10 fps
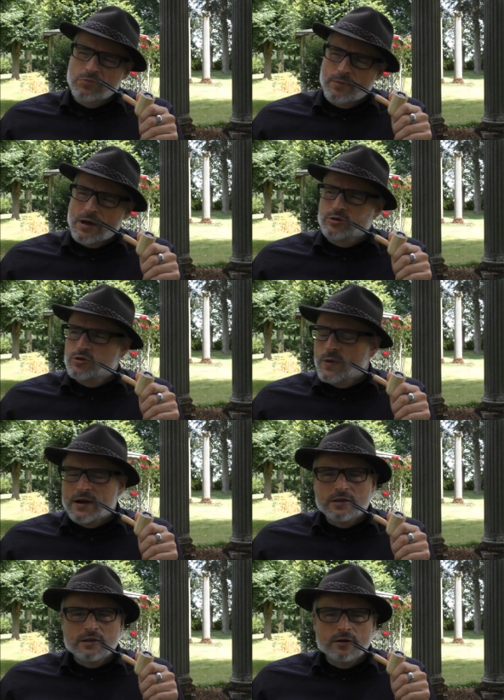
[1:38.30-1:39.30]
about
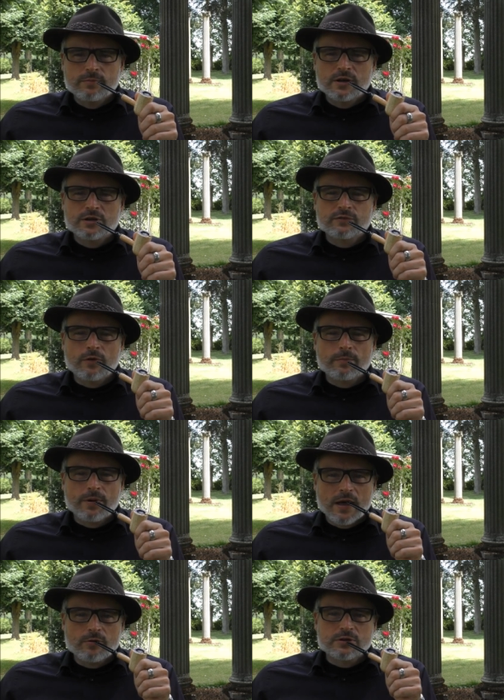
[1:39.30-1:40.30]
20 kilometers from
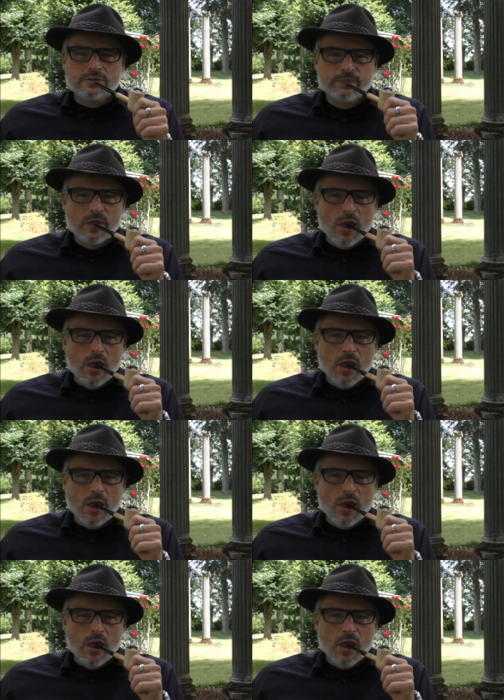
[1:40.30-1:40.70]
Paris.